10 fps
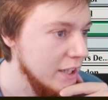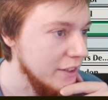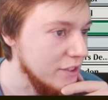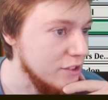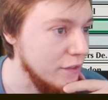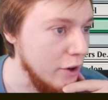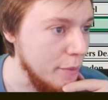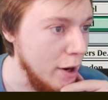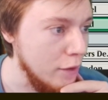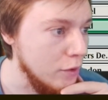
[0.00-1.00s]
This is a very
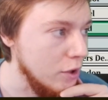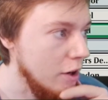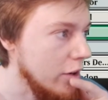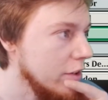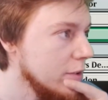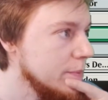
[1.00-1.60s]
powerful card.